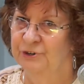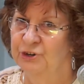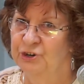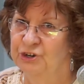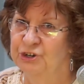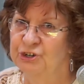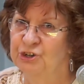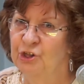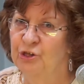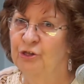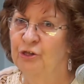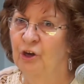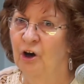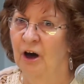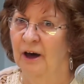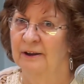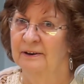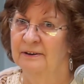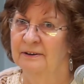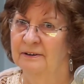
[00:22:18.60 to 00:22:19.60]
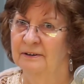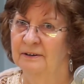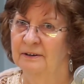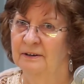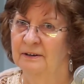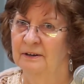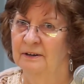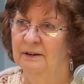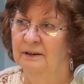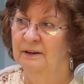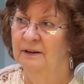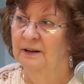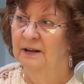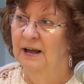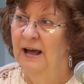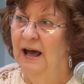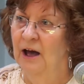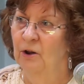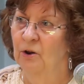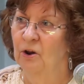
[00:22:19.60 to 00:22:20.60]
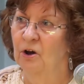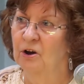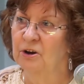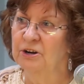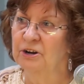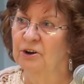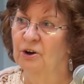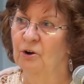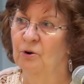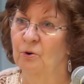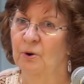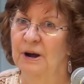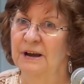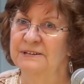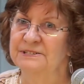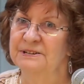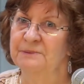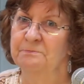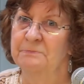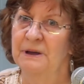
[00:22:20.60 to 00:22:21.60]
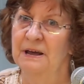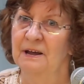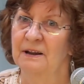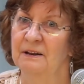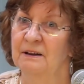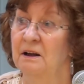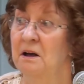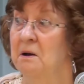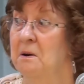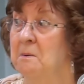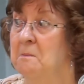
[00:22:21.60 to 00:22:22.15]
Just thought. How long ago has it been